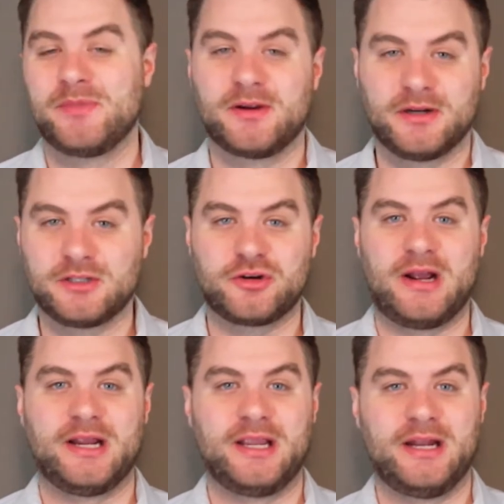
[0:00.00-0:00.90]
they're going to
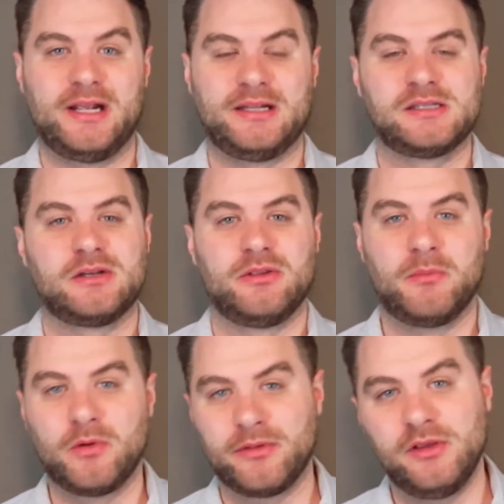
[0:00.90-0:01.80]
try and get in. So the
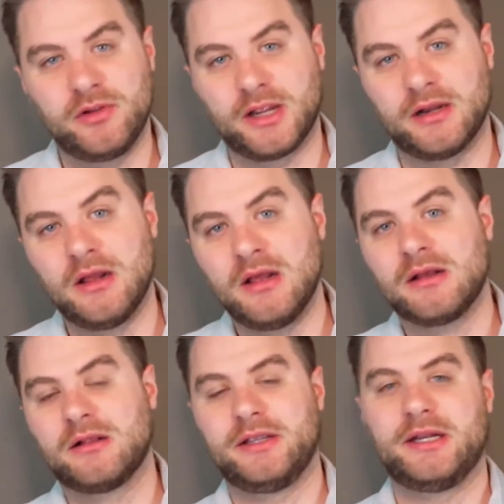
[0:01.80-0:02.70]
more that you can
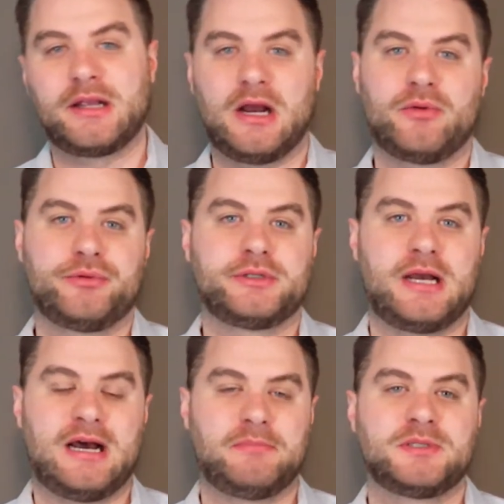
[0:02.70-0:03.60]
clean
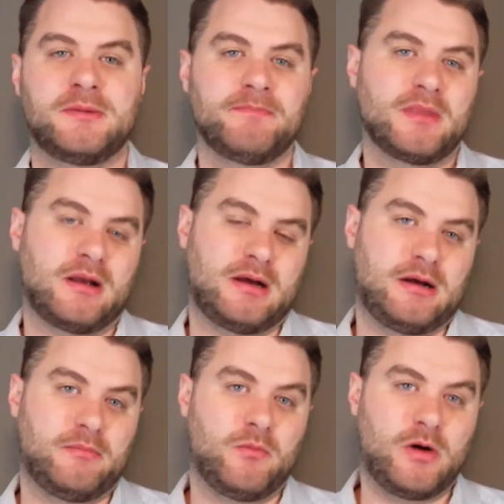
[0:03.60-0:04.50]
countertops,
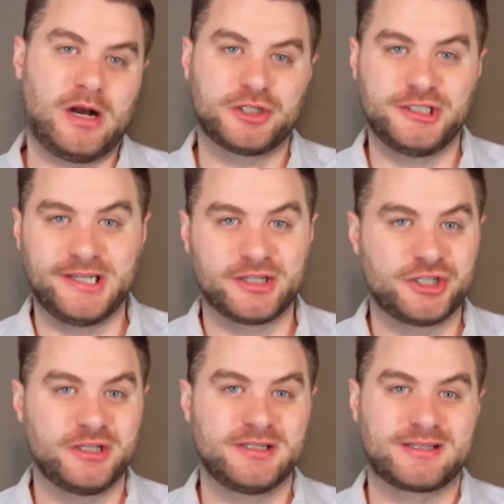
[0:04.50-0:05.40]
wash
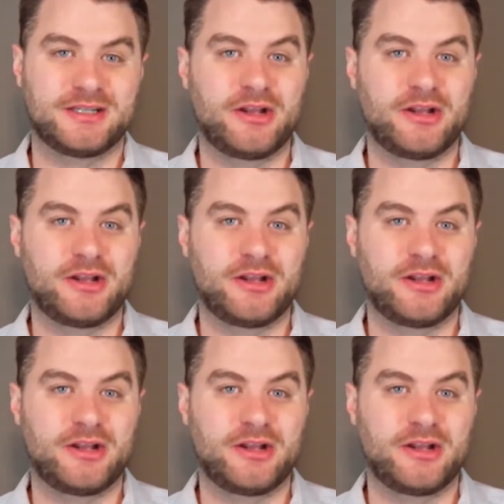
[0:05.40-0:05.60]
dishes, that's